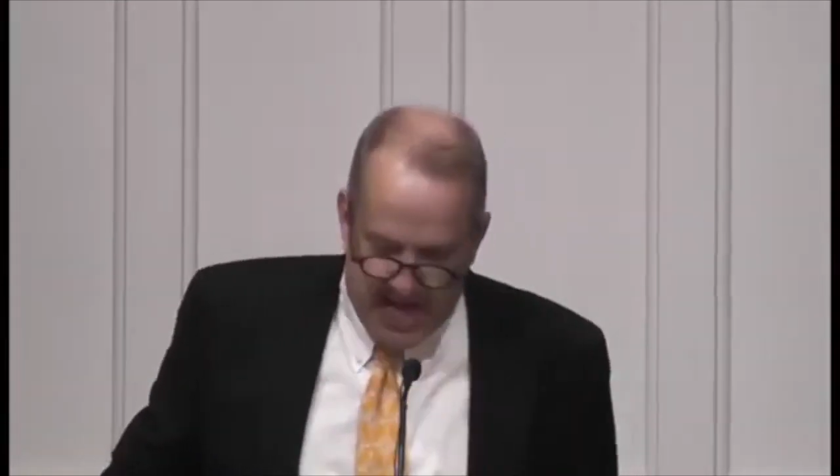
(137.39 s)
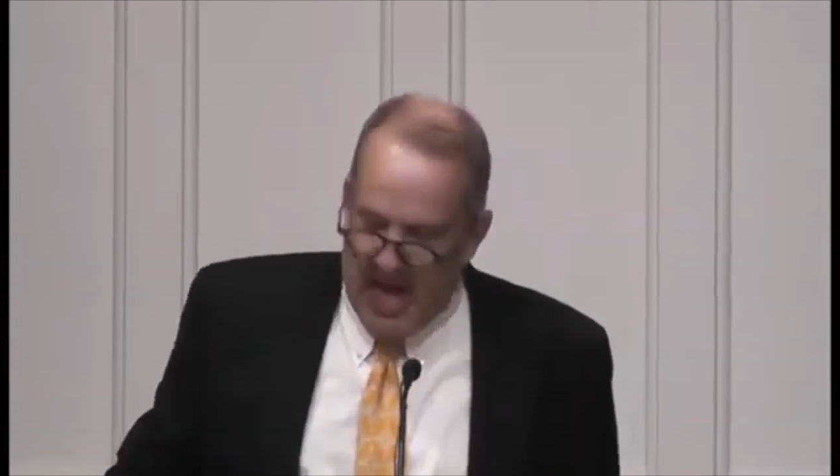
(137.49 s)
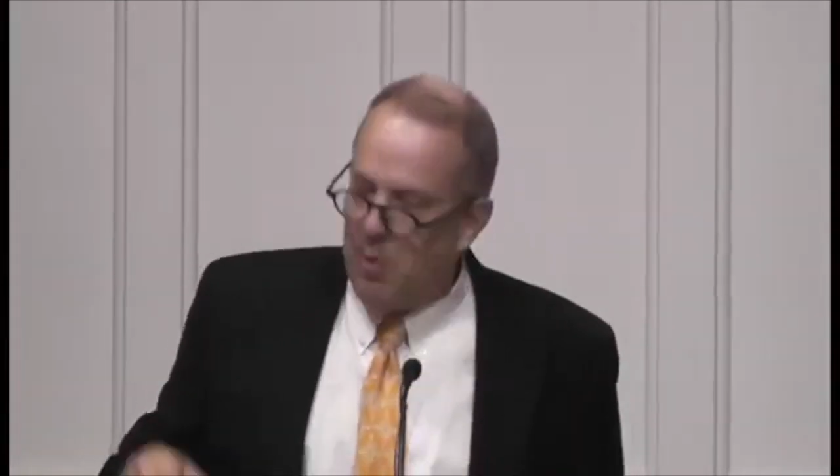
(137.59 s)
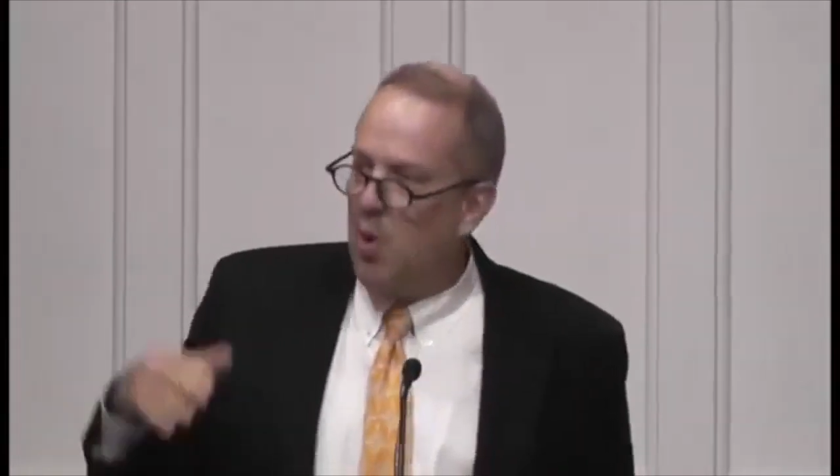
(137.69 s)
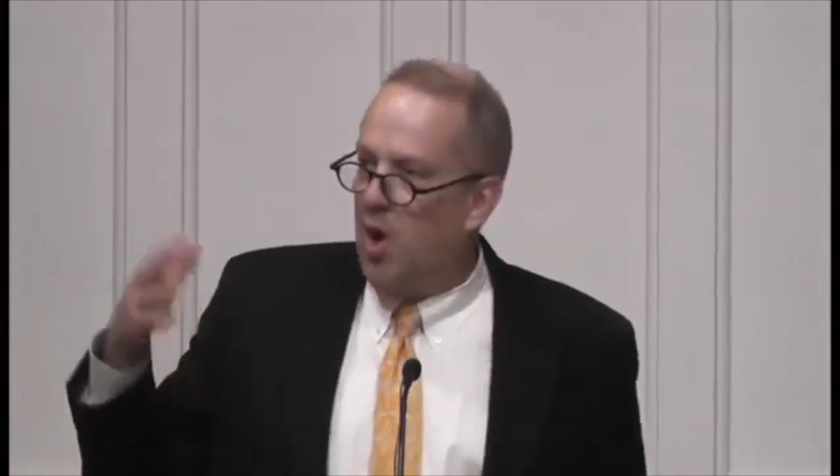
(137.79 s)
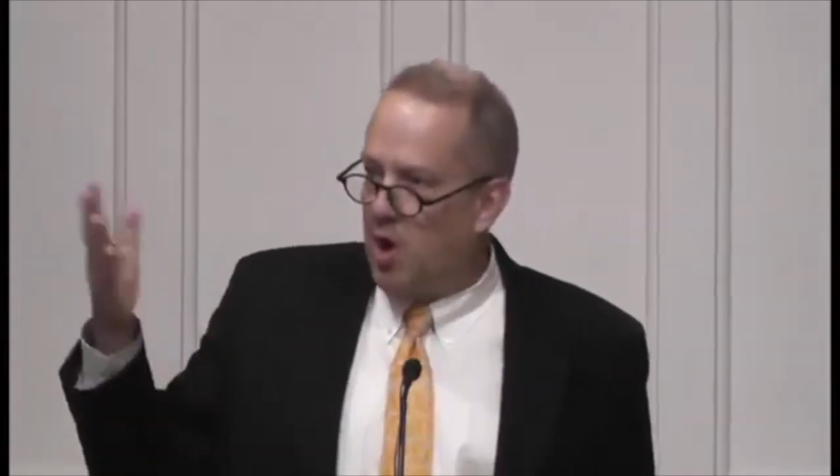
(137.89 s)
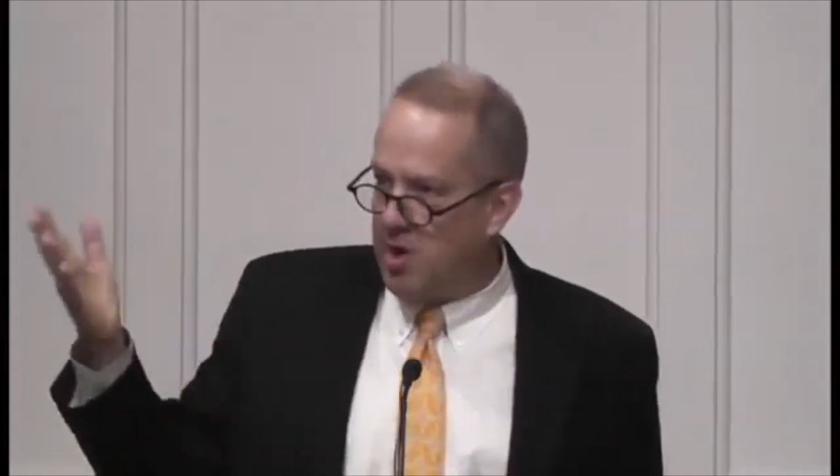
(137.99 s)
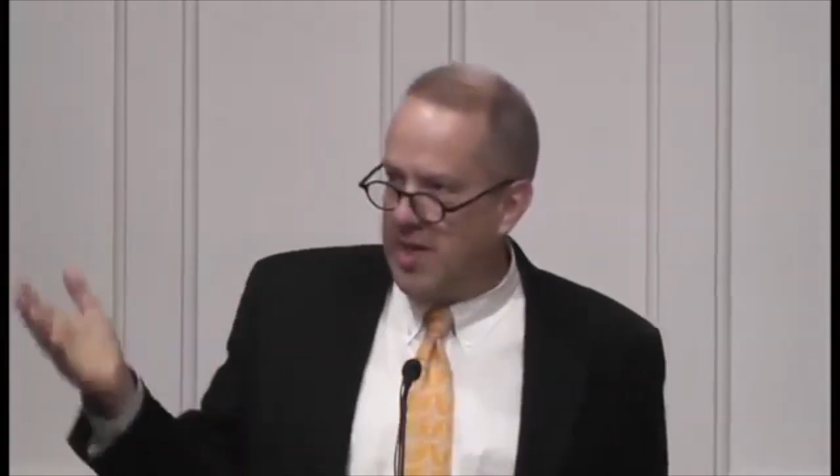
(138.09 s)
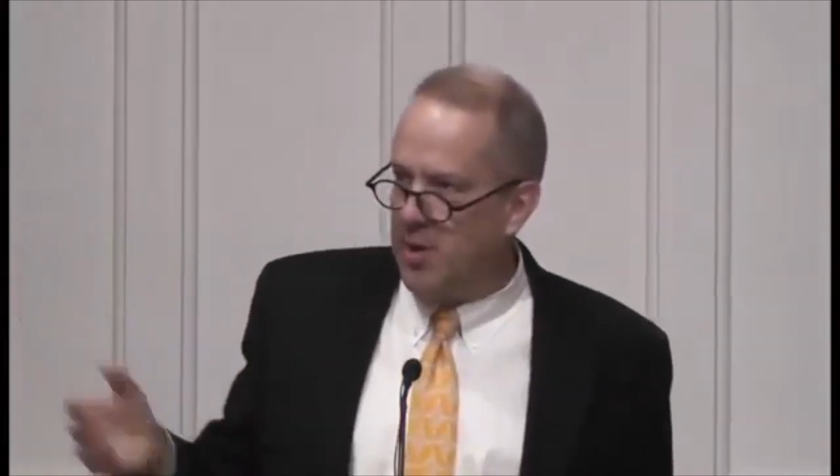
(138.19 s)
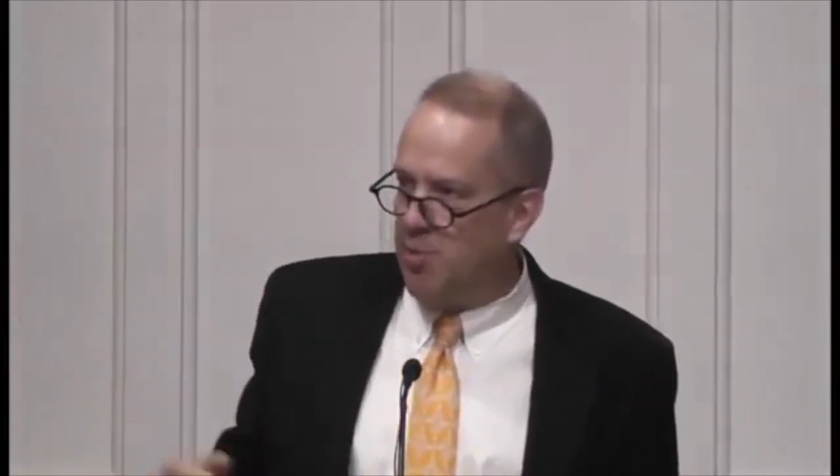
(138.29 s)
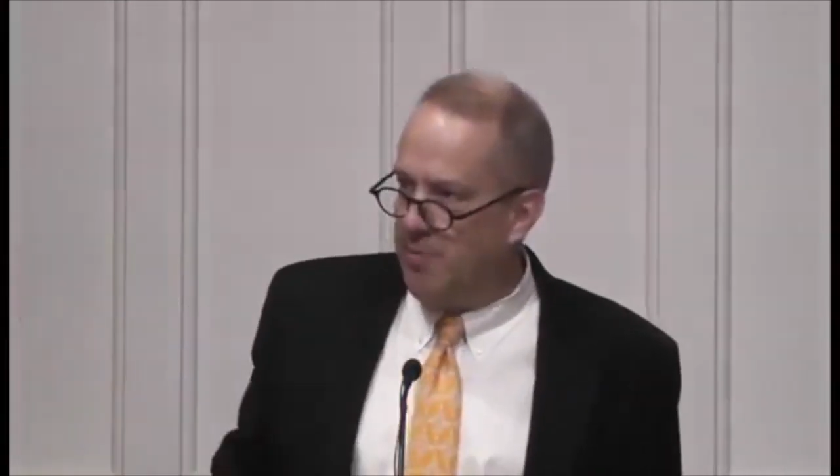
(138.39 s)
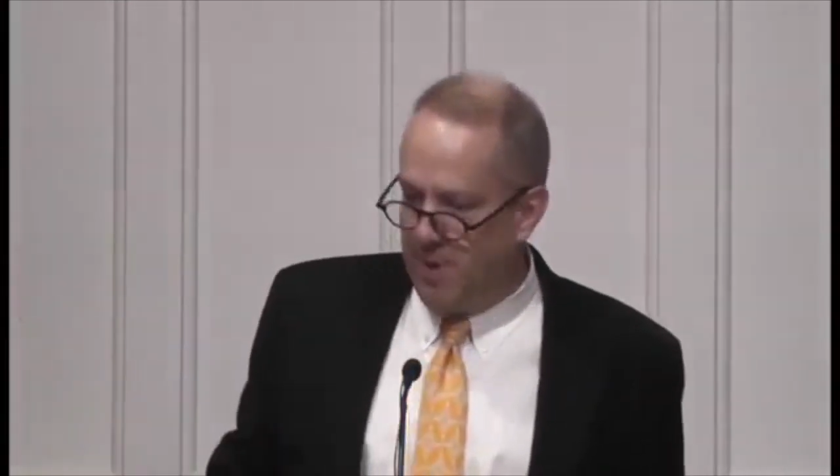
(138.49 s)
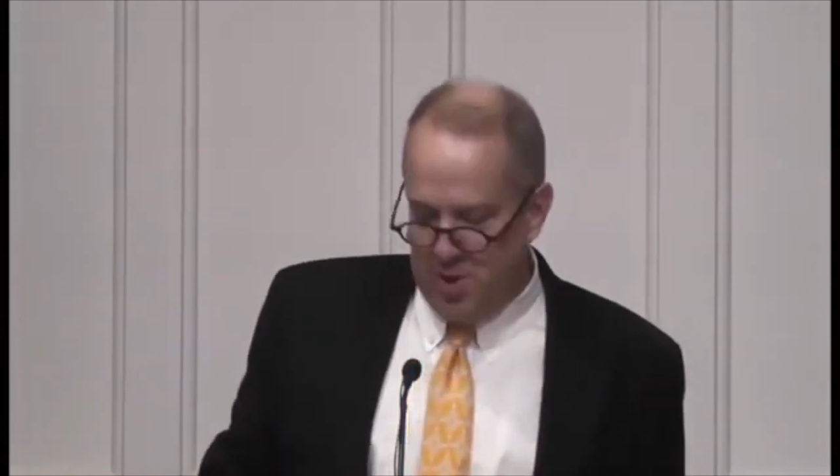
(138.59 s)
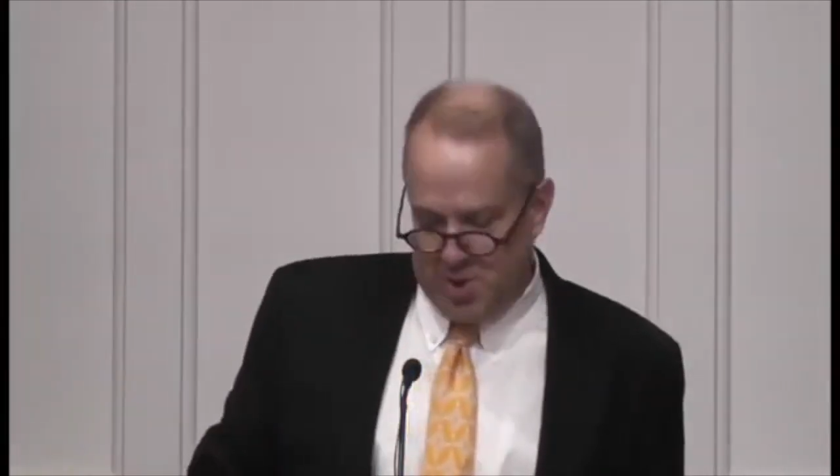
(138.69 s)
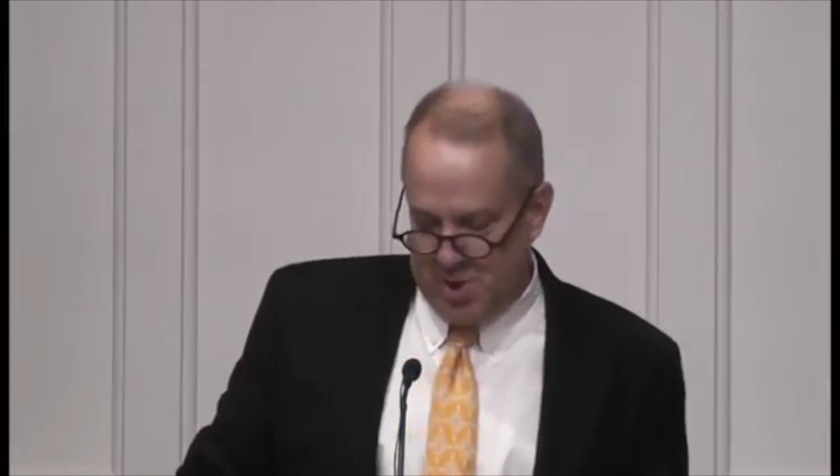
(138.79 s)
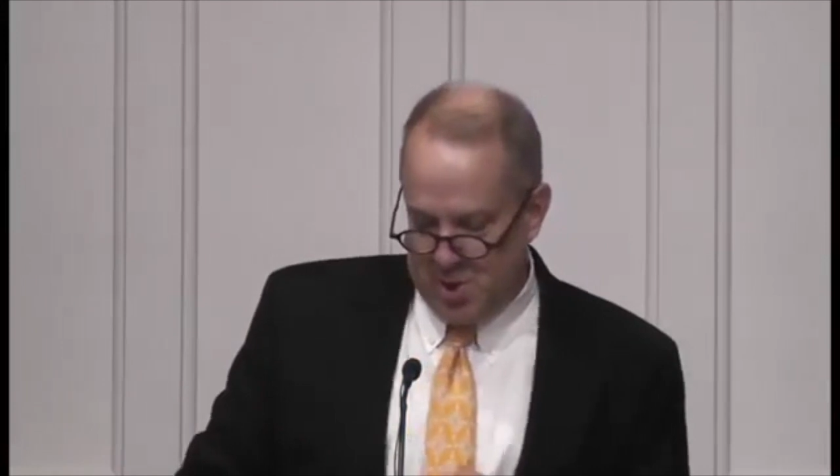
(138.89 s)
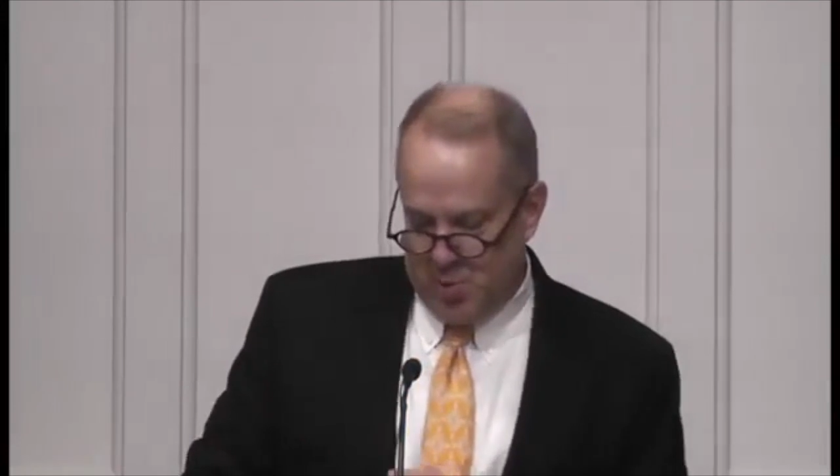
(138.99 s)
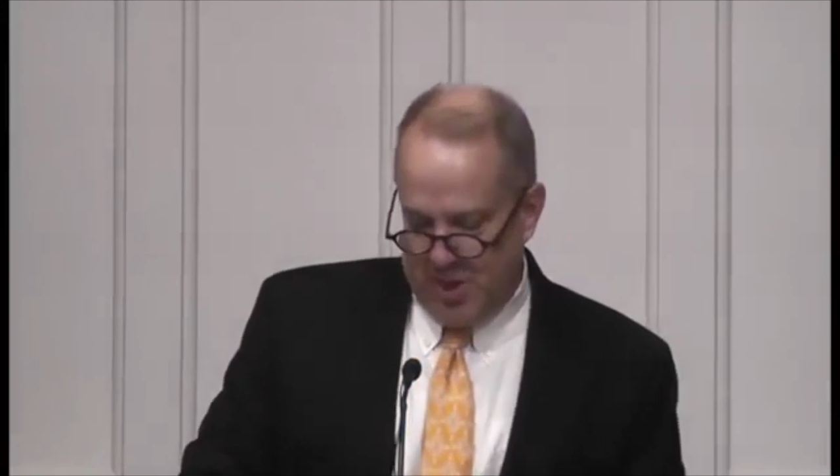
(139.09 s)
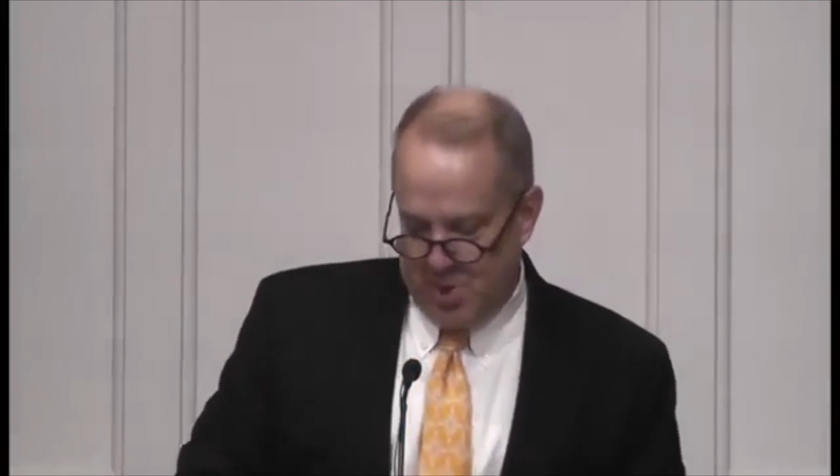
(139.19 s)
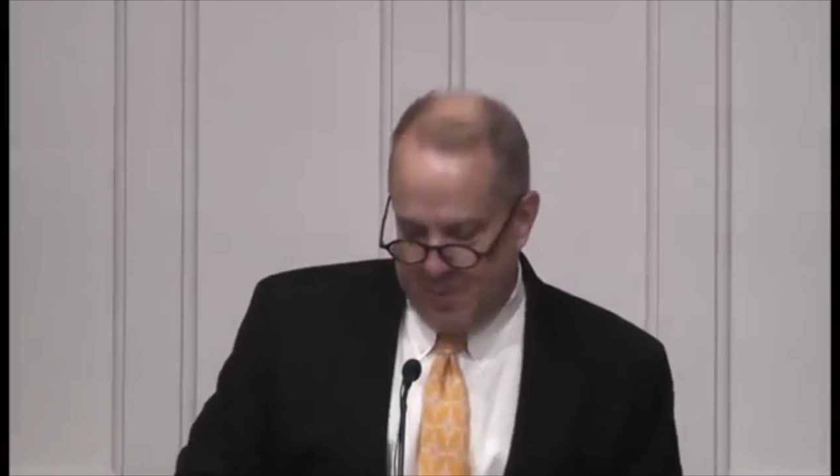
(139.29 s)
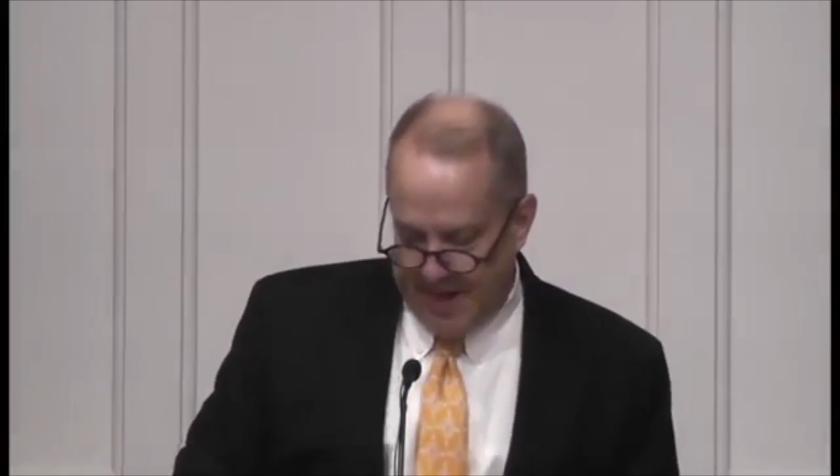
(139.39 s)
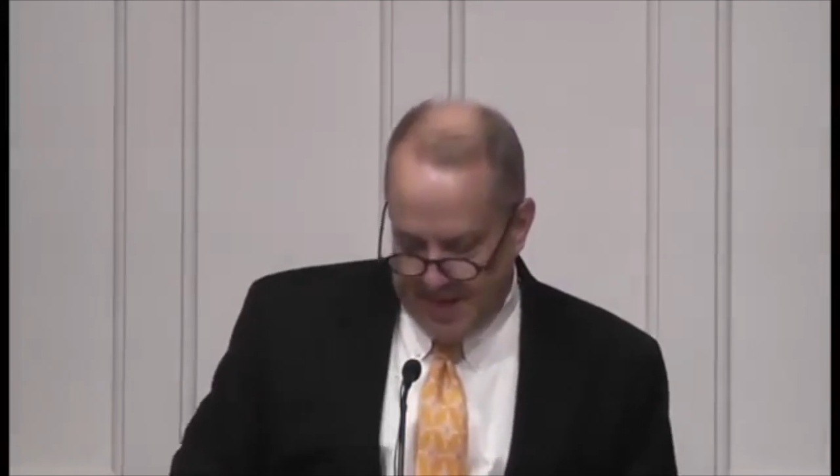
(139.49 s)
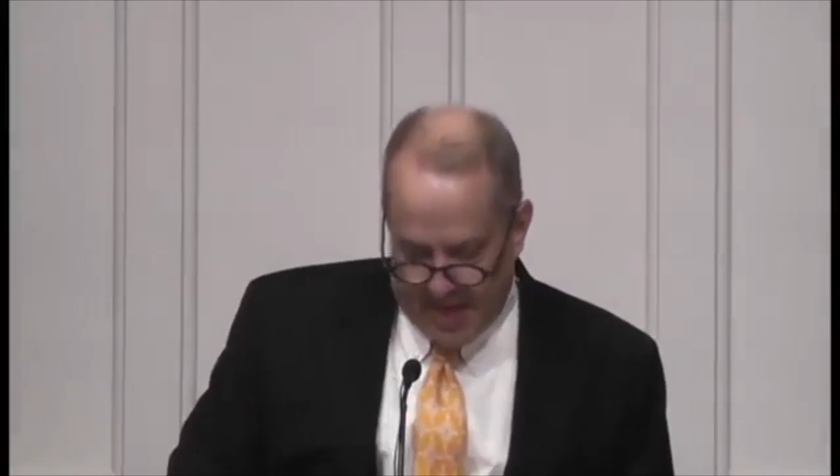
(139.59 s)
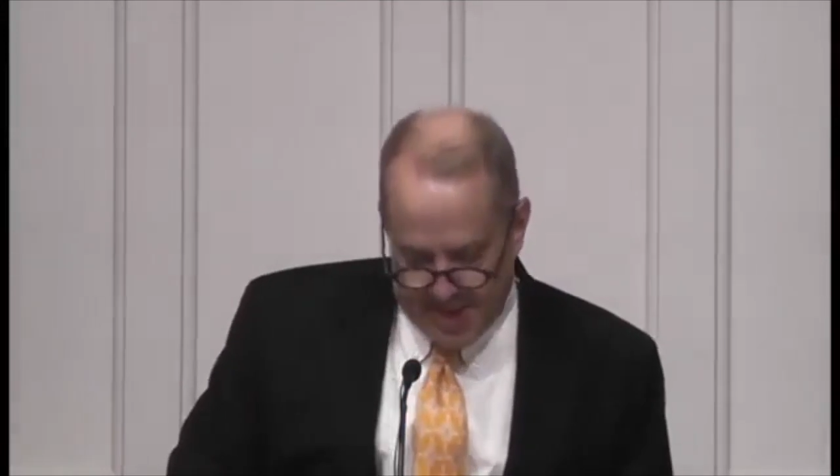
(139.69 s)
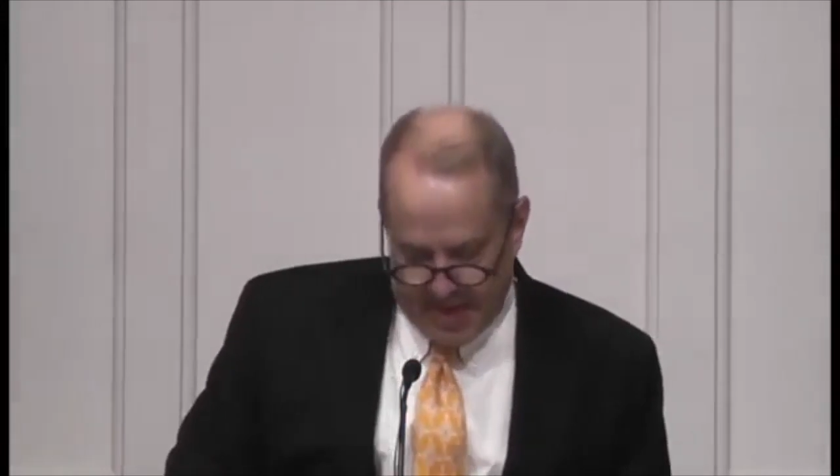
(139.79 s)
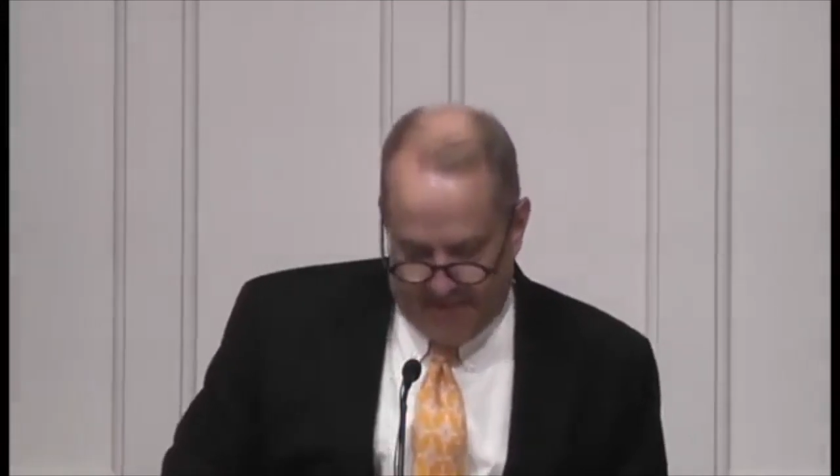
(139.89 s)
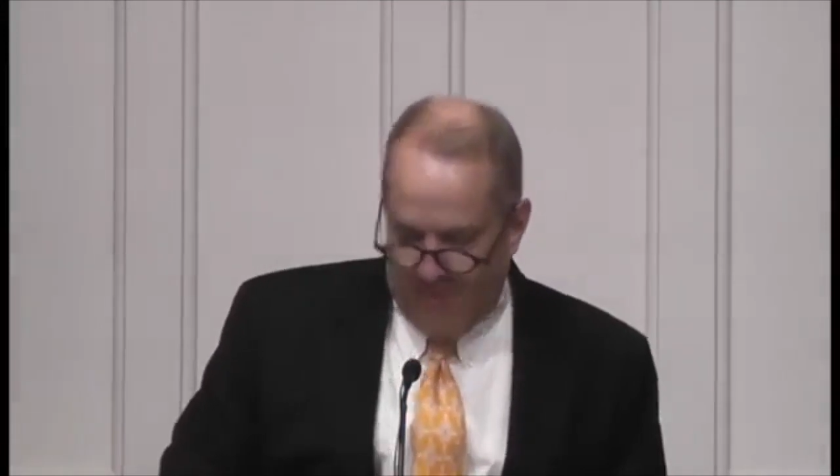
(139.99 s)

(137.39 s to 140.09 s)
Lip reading: I will hardly rebuke since we expect nothing